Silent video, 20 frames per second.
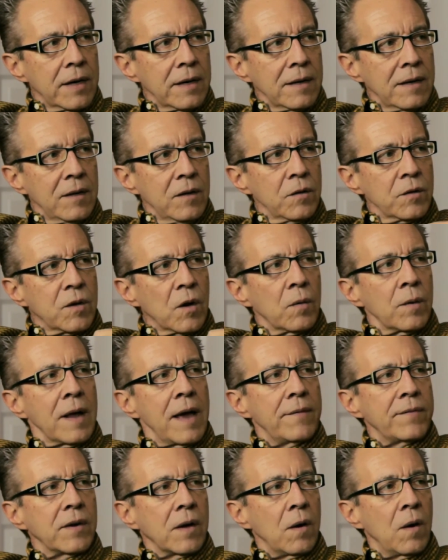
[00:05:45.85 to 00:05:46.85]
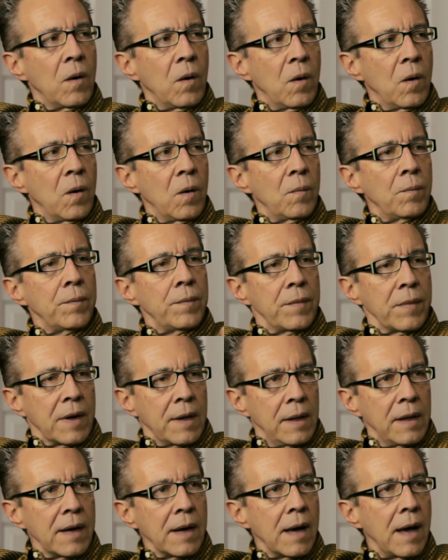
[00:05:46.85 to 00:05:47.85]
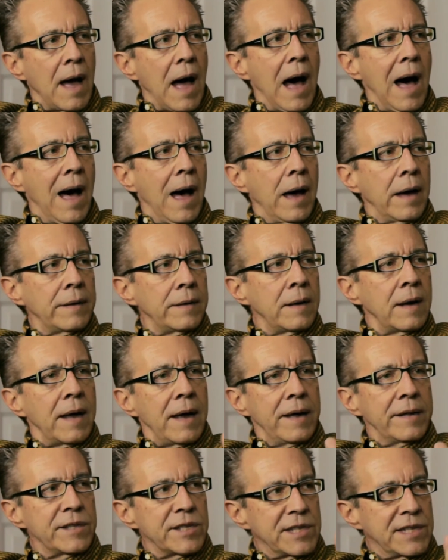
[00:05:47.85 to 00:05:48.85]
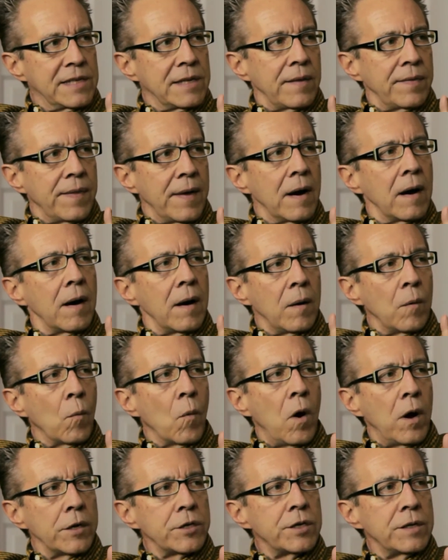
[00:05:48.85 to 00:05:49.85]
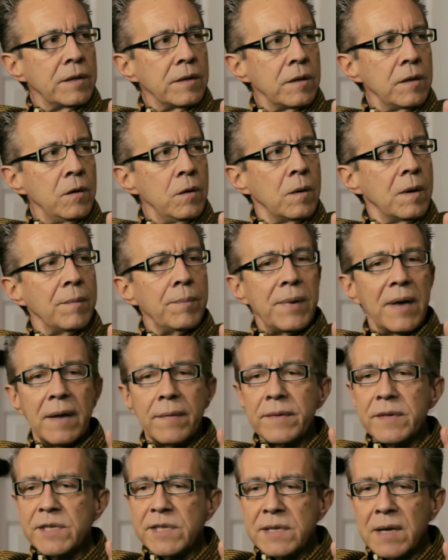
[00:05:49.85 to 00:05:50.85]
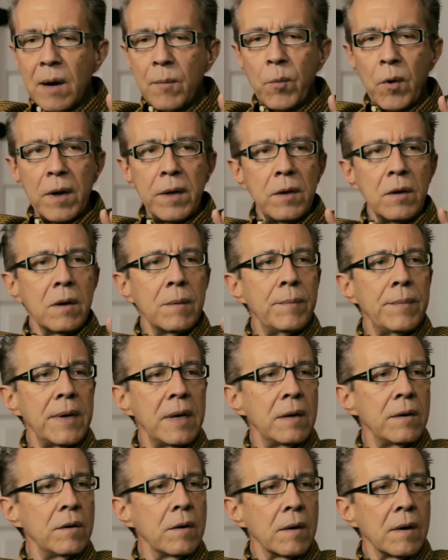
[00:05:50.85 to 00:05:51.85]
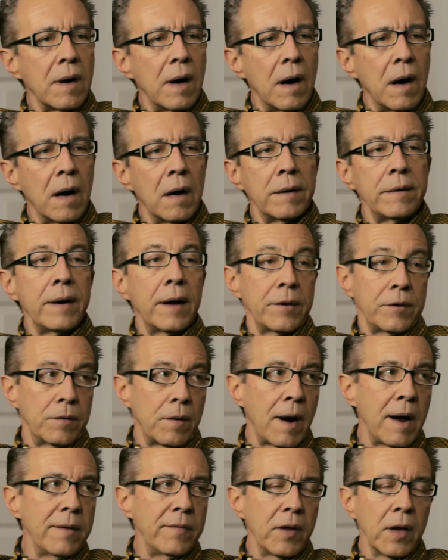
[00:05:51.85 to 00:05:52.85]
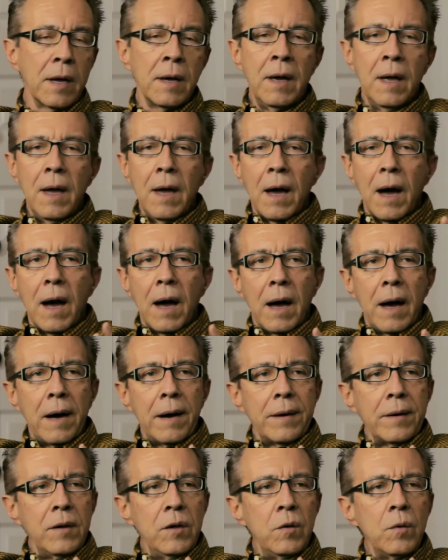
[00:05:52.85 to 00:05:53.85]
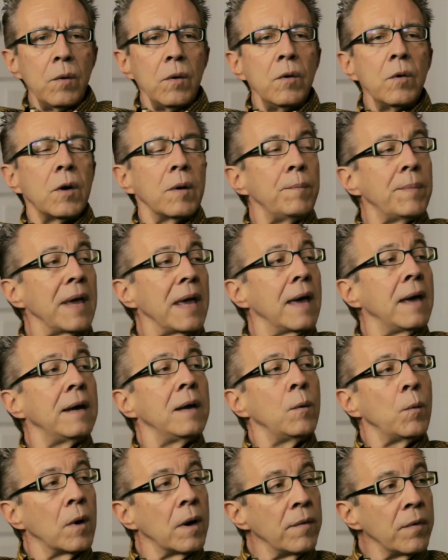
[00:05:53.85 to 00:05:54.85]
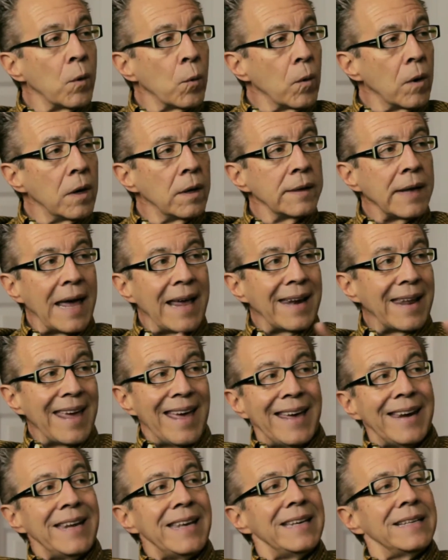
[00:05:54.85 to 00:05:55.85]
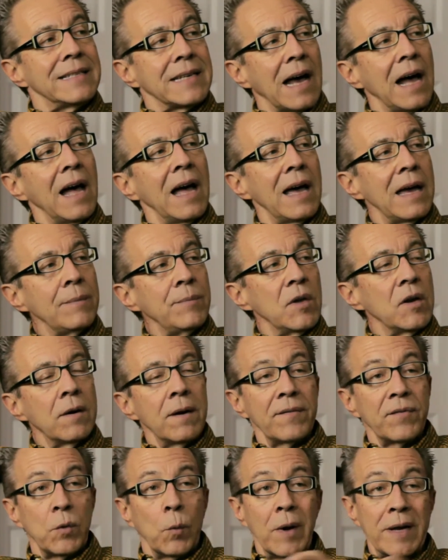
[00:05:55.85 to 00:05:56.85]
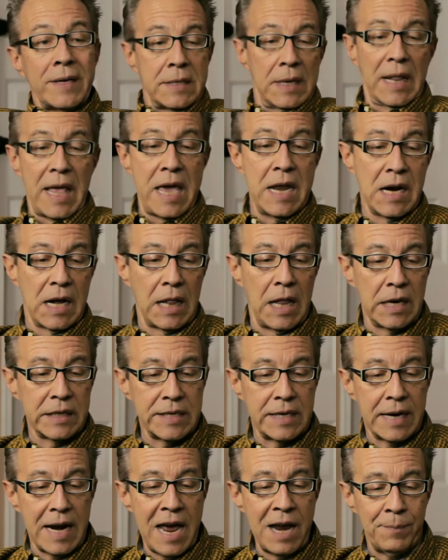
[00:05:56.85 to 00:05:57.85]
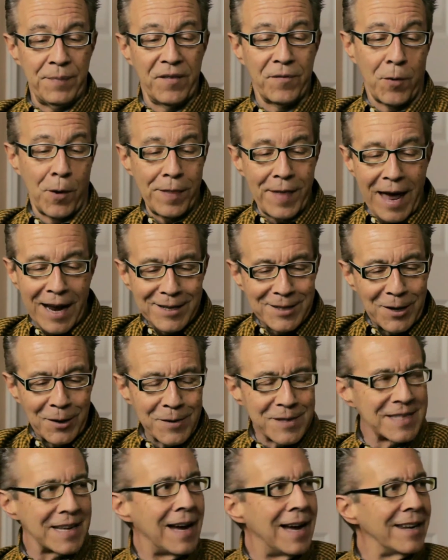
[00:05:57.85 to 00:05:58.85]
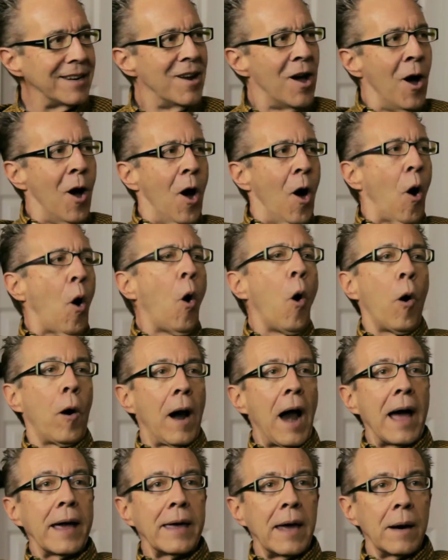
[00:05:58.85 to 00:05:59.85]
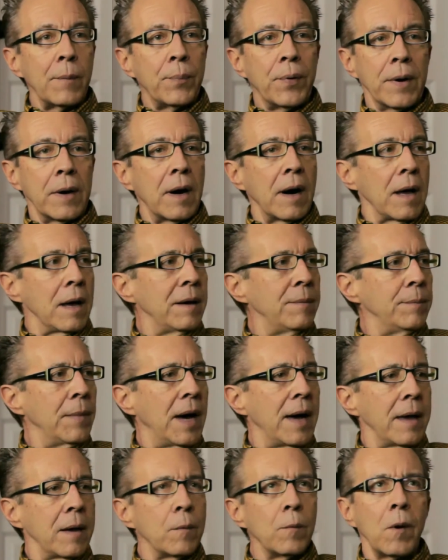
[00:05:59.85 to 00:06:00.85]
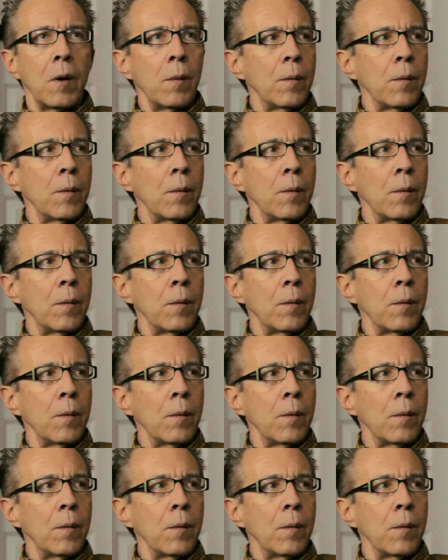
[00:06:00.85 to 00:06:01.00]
of it. You don't have to go home, click on, and sit there and watch it. You can be on the subway, you can be in your car, not driving. You can be anywhere in the world at any time. You don't have to wait till 8 o'clock tonight before that goes on. Or I got to put it on my